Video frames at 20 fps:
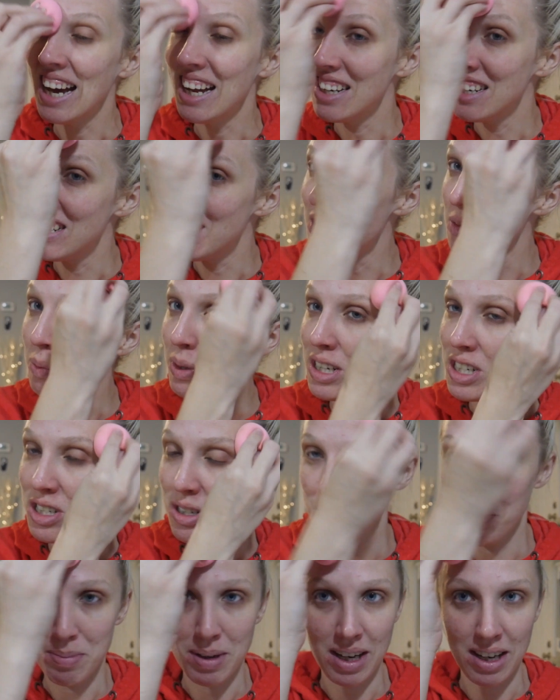I went
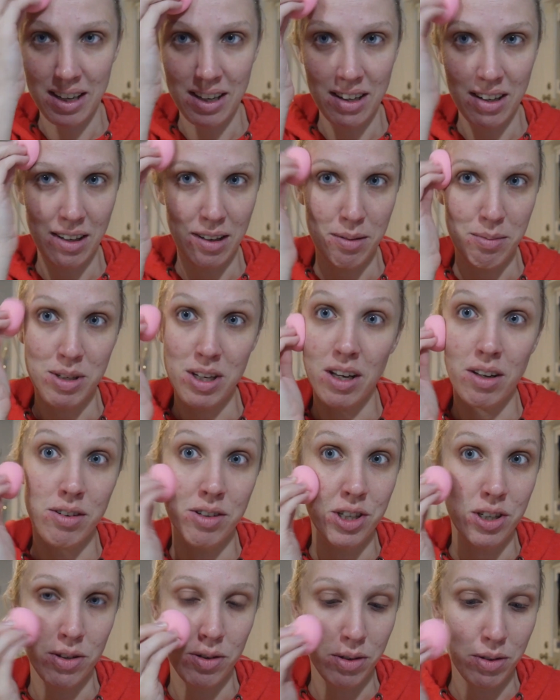to my
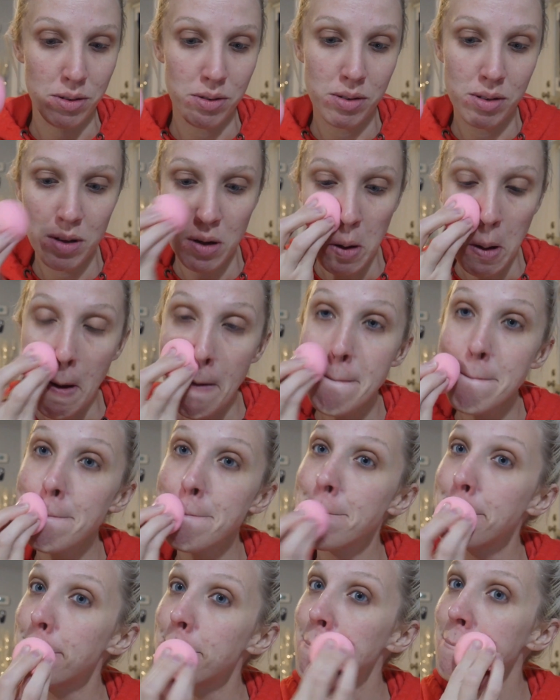Dollar General
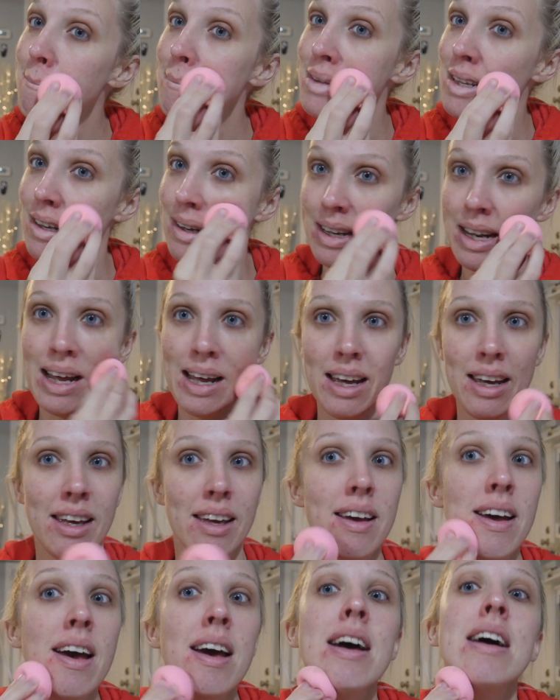
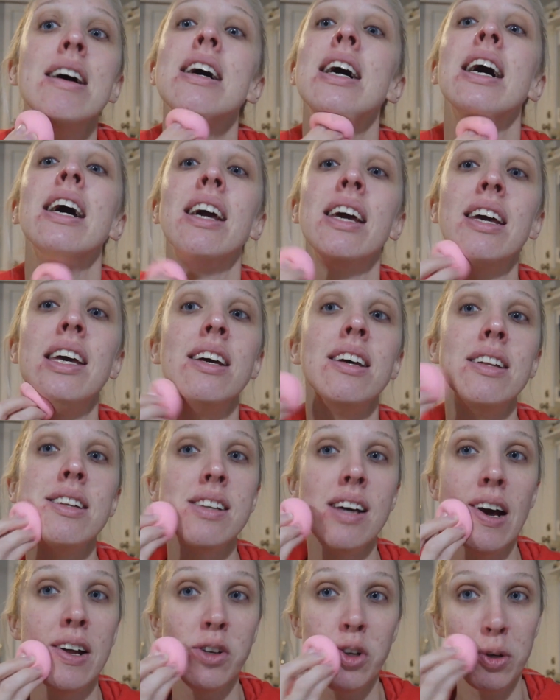tonight
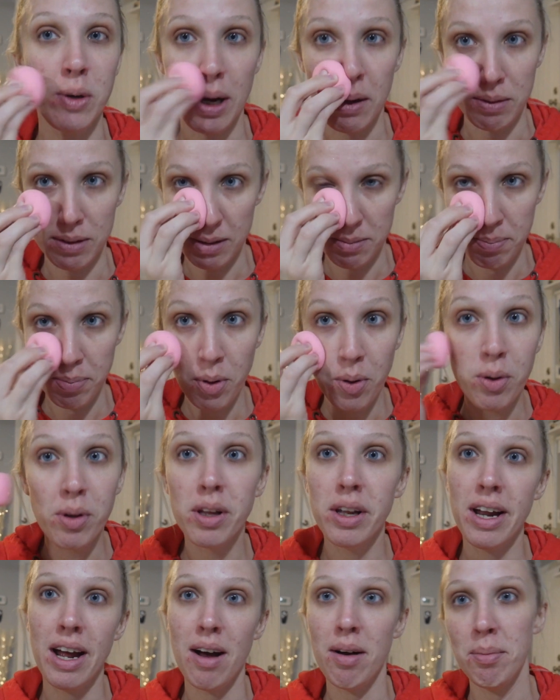and I knew I would
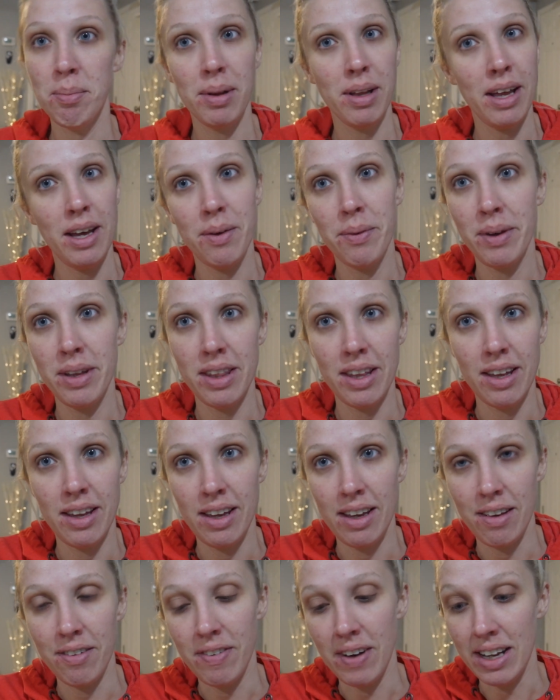pull it out and play with
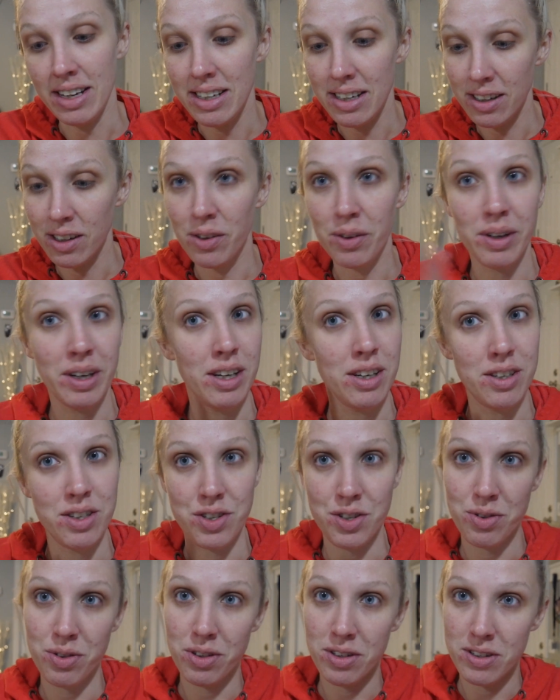it if I didn't go ahead and
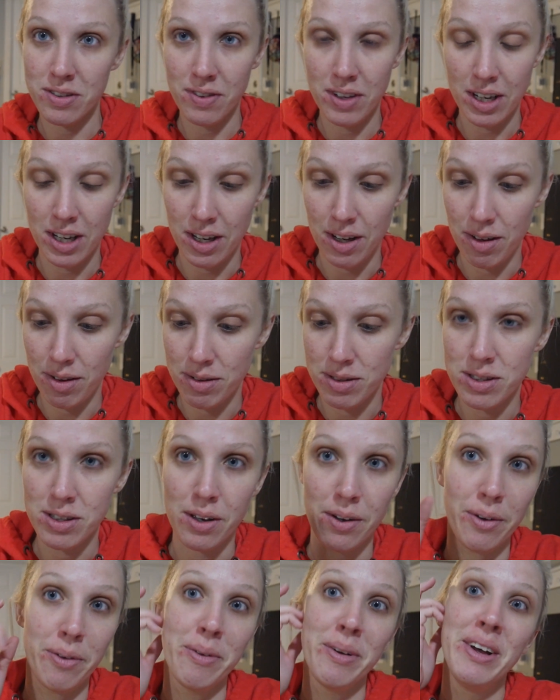shoot this video,
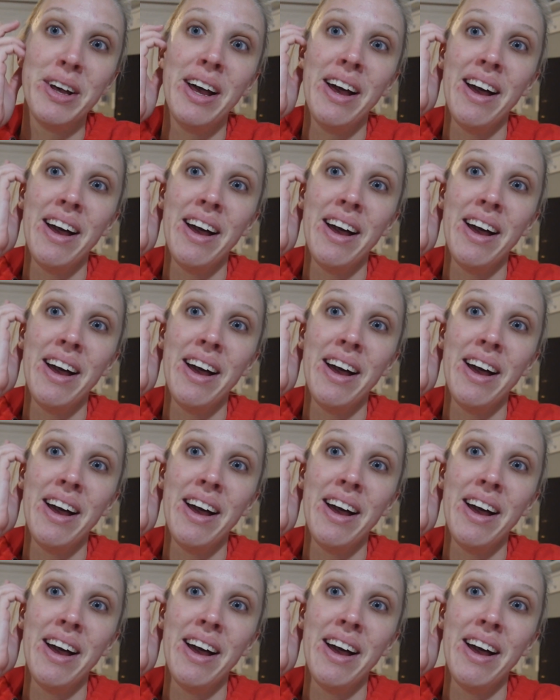so